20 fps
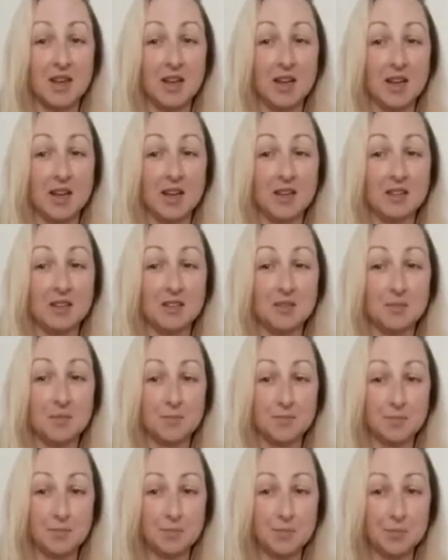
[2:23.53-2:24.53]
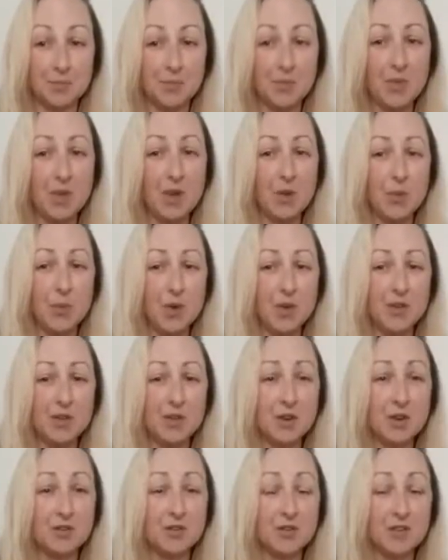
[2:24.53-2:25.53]
And when you
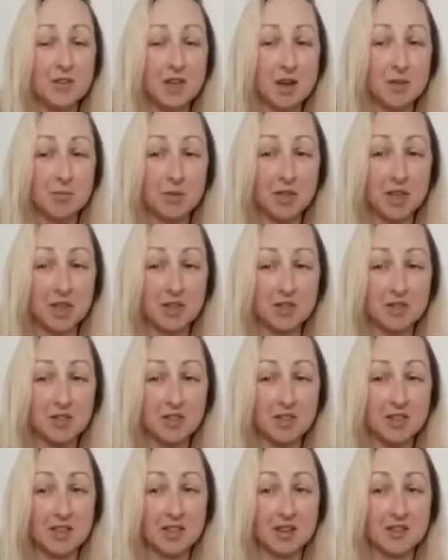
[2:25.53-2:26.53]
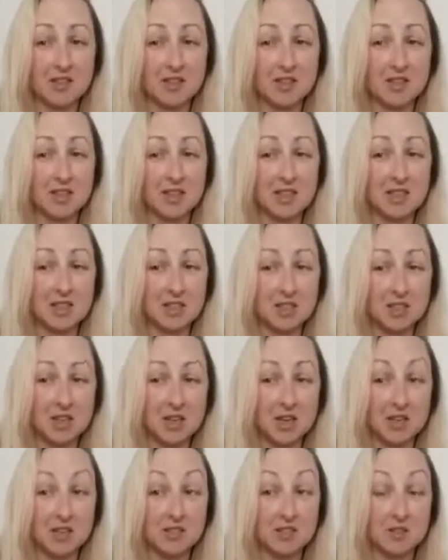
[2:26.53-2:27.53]
go to the application link on the State
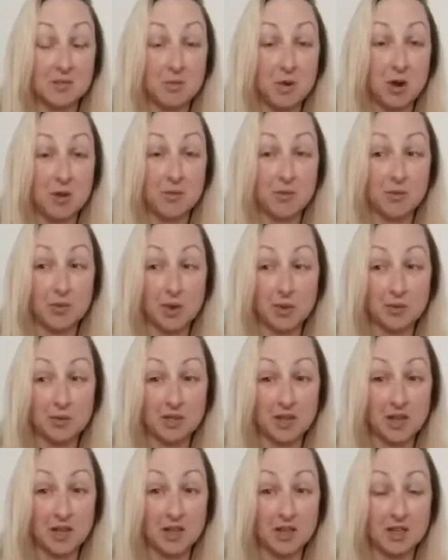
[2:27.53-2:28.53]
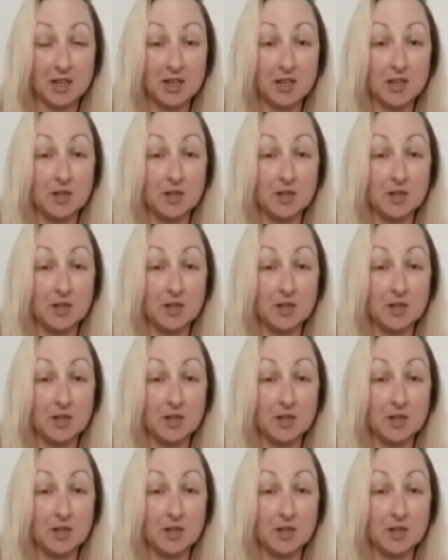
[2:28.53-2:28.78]
Education Department website,